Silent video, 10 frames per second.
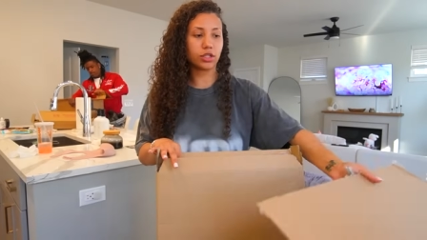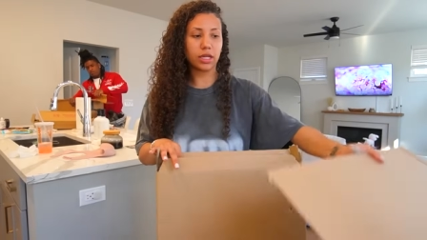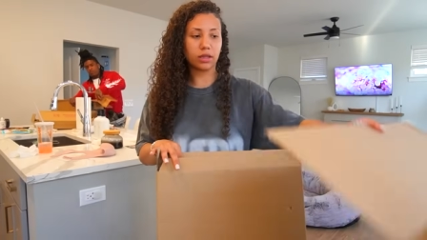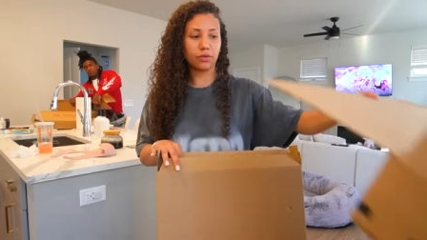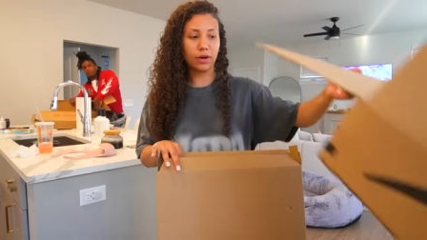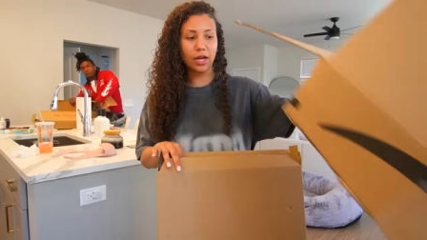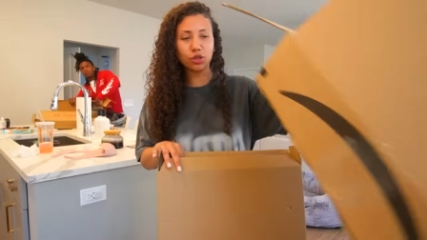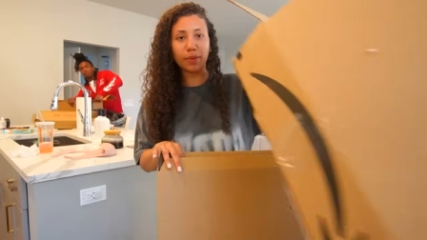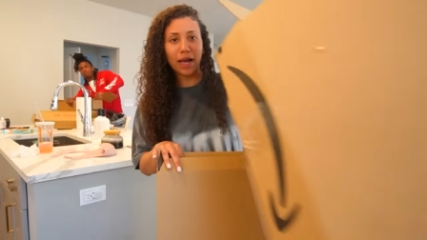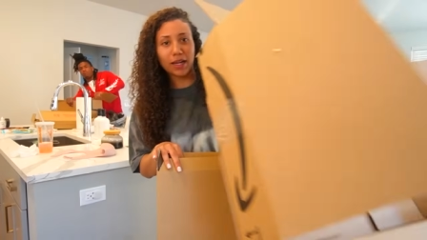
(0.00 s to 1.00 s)
Like, the
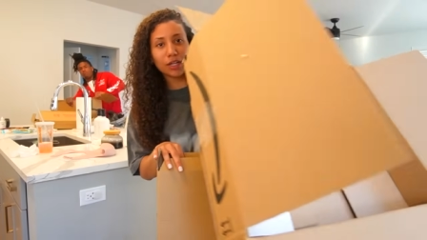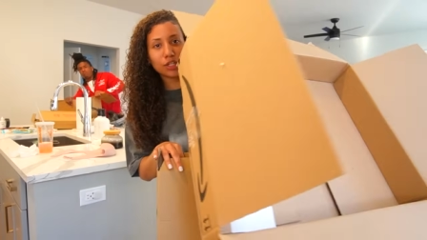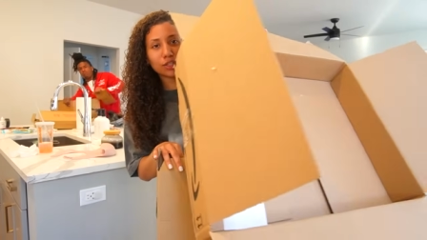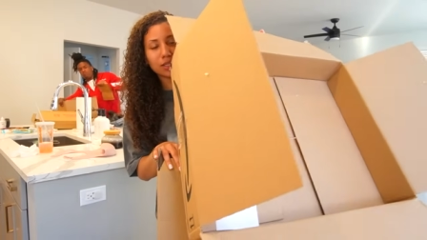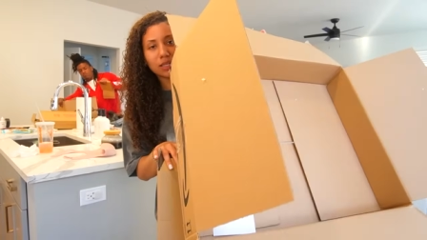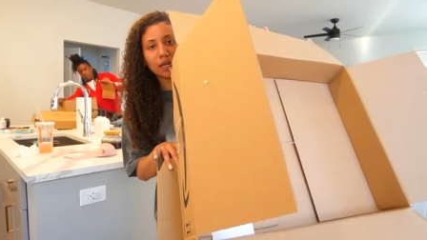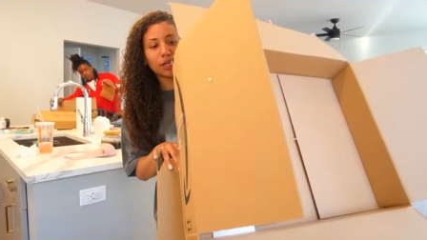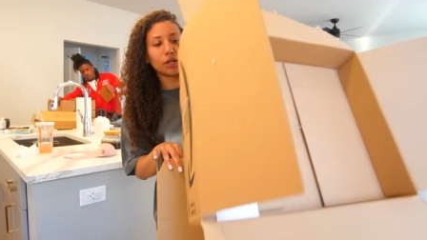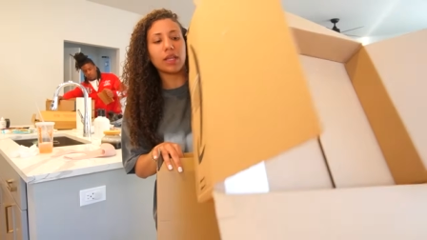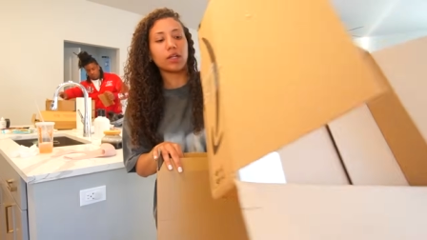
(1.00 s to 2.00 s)
fragile package inside of
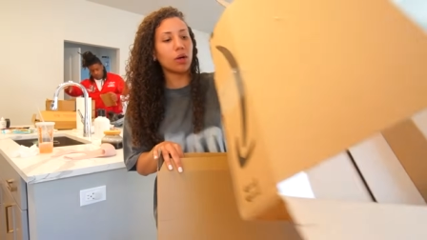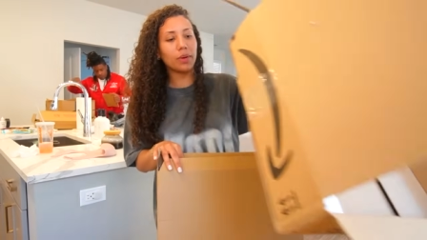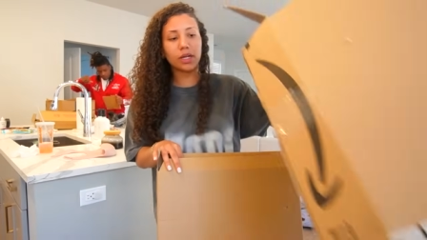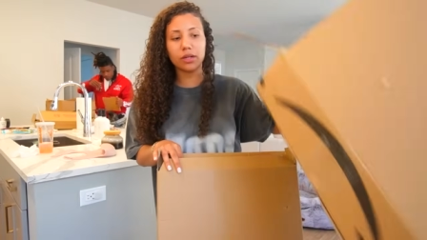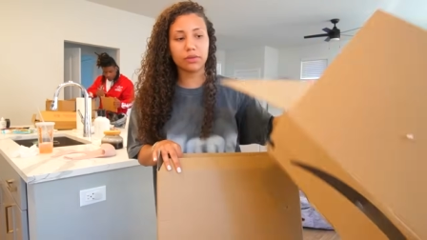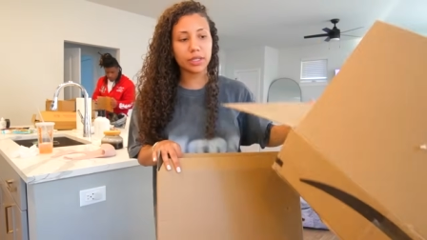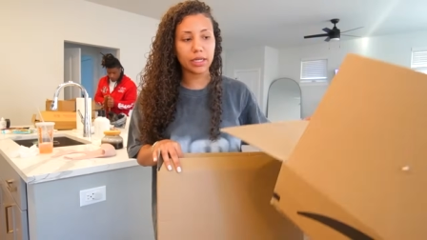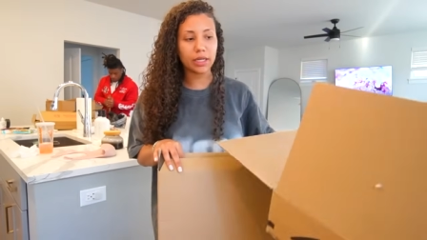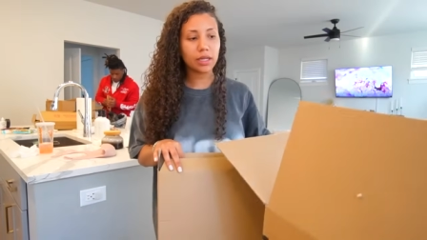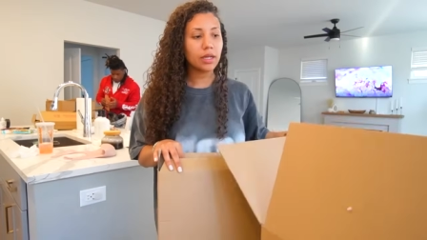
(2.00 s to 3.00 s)
here. Like, no one can
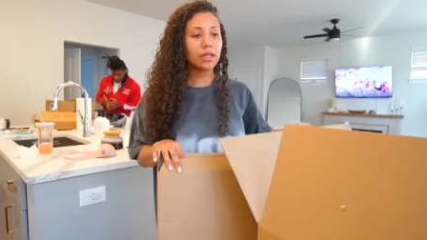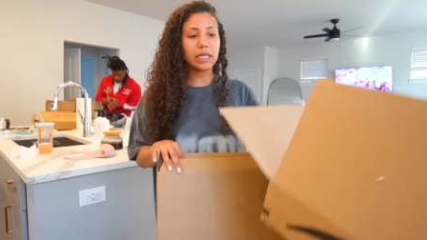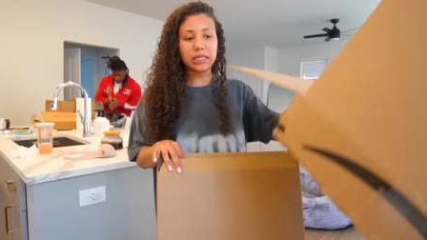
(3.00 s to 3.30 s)
read that